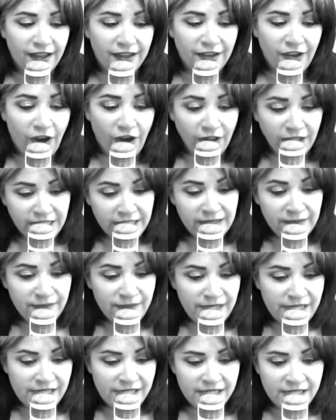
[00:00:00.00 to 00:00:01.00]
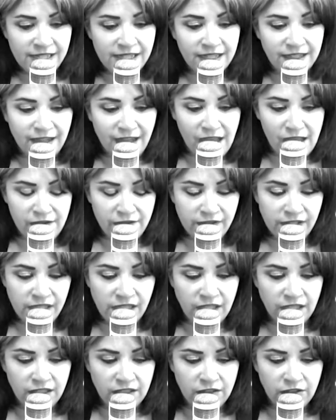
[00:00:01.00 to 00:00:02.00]
calling me and
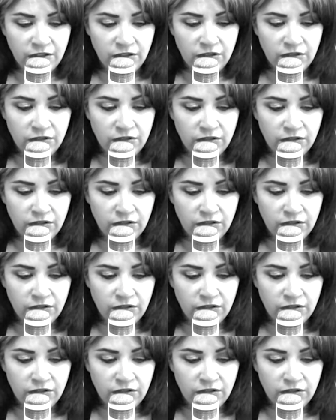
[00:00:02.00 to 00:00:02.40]
having